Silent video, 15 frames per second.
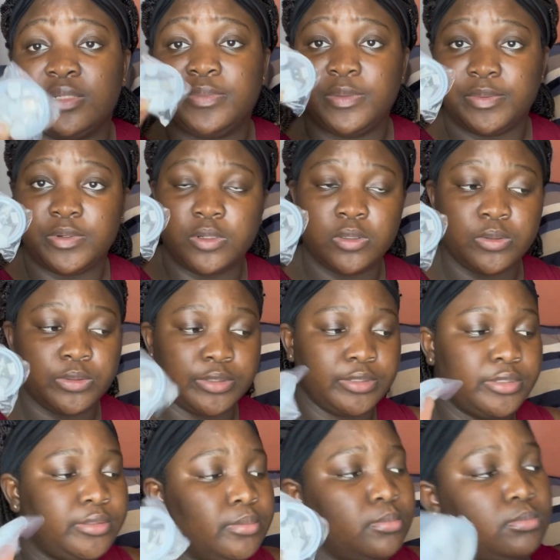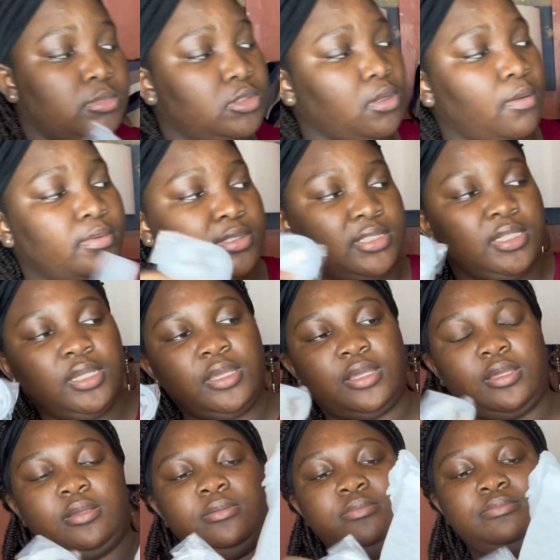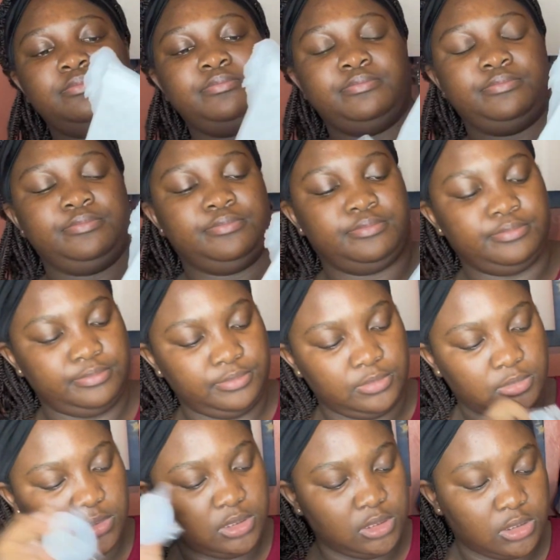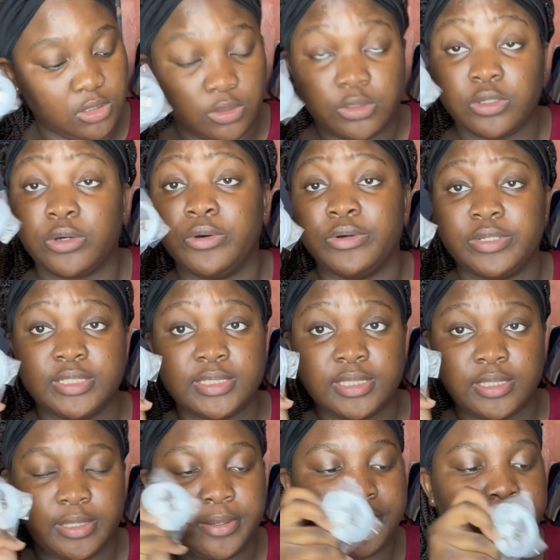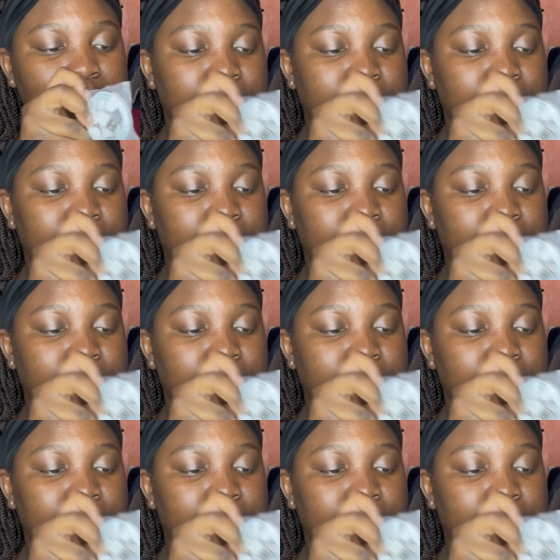the paper cord so I was looking so the cord is in there